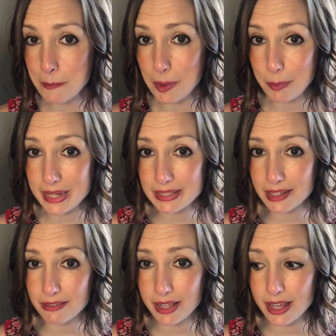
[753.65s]
But
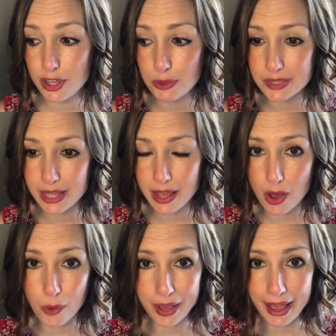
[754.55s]
basically you say,
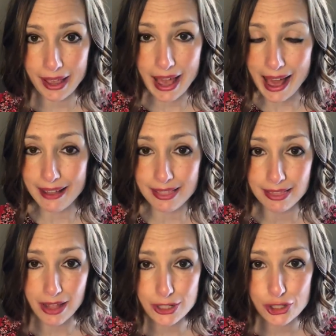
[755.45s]
okay, at
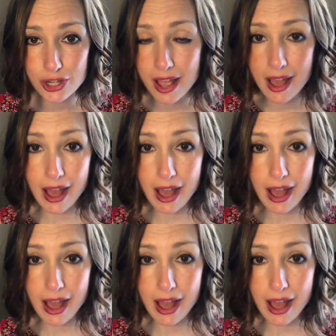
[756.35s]
lunch,